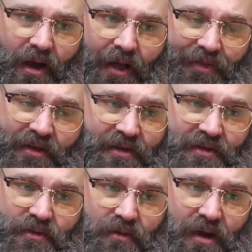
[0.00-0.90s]
Uh, I think
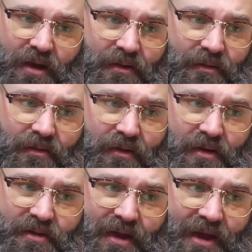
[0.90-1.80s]
this is great
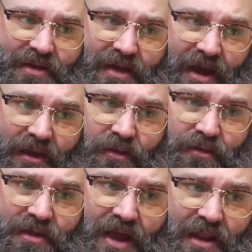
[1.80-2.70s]
because like I said, I
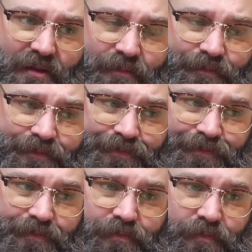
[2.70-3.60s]
use that
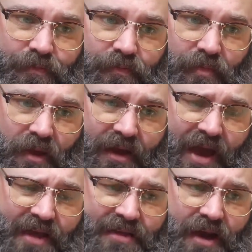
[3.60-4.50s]

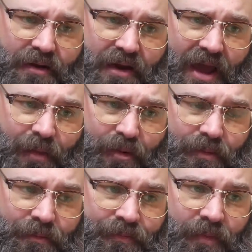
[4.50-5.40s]
cast iron
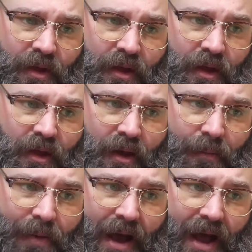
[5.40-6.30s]
enamel
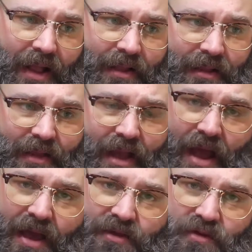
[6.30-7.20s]
pot
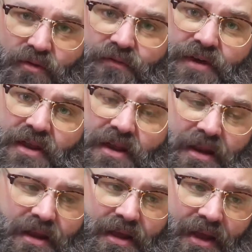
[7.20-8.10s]
I sous vide
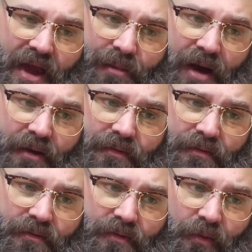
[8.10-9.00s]
in it. It came
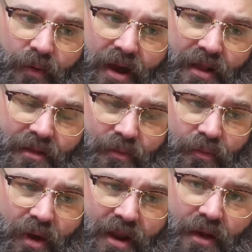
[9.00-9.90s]
out to right,
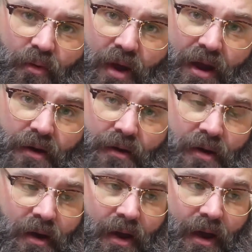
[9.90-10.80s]
right at
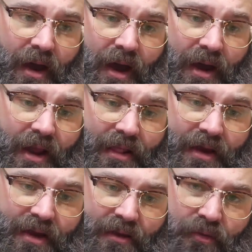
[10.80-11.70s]
rare, and I
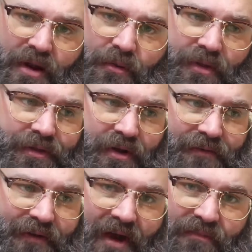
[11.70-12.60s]
like it right at
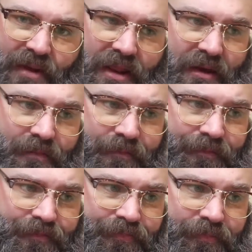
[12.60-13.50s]
135 medium,
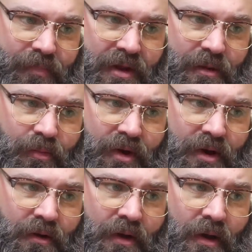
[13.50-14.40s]
medium
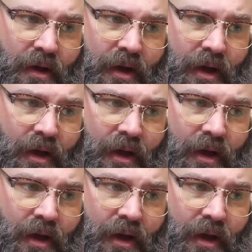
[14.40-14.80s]
rare,